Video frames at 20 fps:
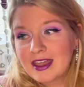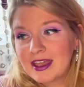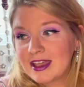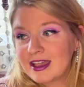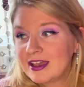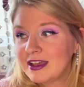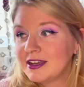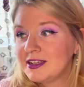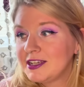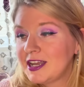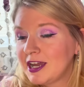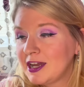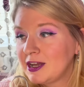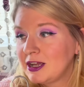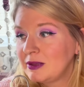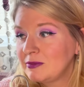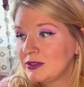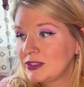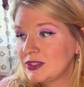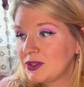
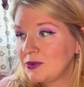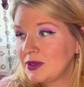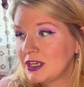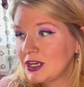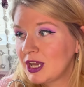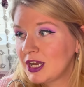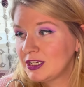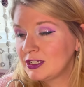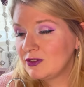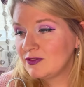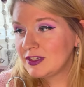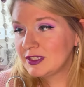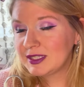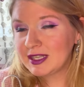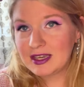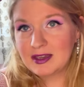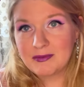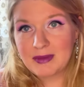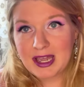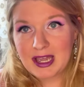And so we had gone to
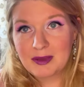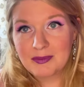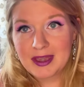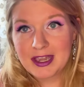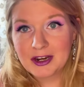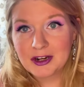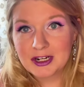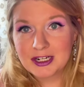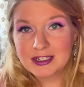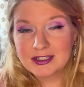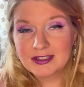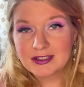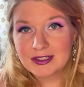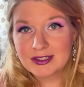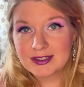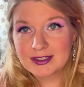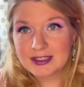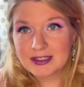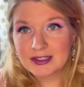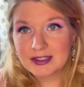visit my parents
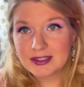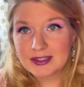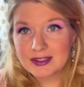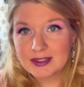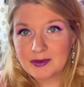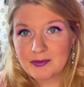this